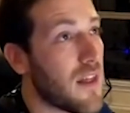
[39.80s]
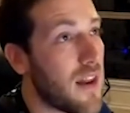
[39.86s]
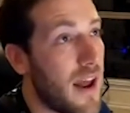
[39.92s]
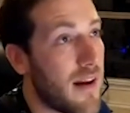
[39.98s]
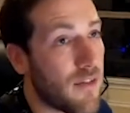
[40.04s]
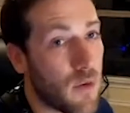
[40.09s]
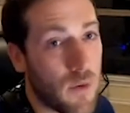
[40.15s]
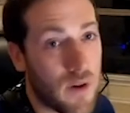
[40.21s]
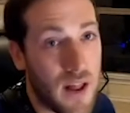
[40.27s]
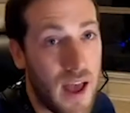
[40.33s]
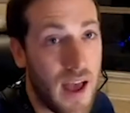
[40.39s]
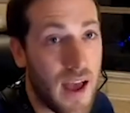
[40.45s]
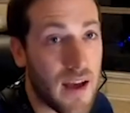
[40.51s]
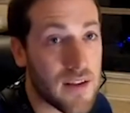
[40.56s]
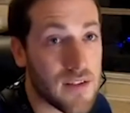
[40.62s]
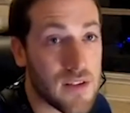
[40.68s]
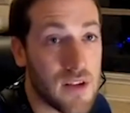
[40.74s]
everyone
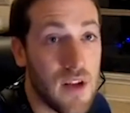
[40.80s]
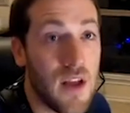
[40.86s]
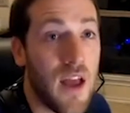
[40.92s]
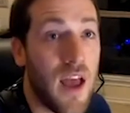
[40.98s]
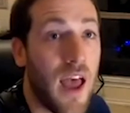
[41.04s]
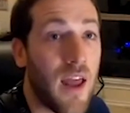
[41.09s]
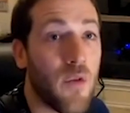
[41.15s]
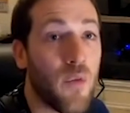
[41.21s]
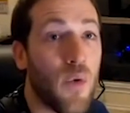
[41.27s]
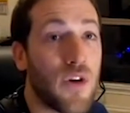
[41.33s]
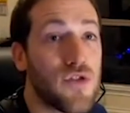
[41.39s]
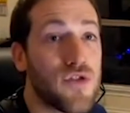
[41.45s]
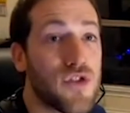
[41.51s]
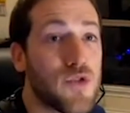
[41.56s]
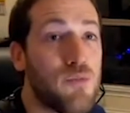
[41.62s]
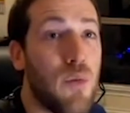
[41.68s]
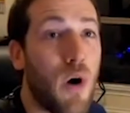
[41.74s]
has. And Will
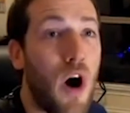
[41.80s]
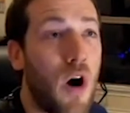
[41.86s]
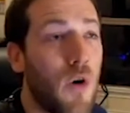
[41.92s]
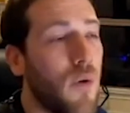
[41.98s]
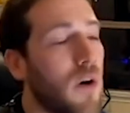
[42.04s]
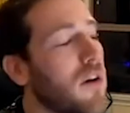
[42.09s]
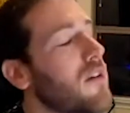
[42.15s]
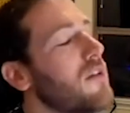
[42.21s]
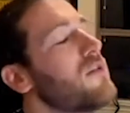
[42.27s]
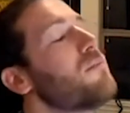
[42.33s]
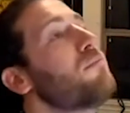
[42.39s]
just bought one.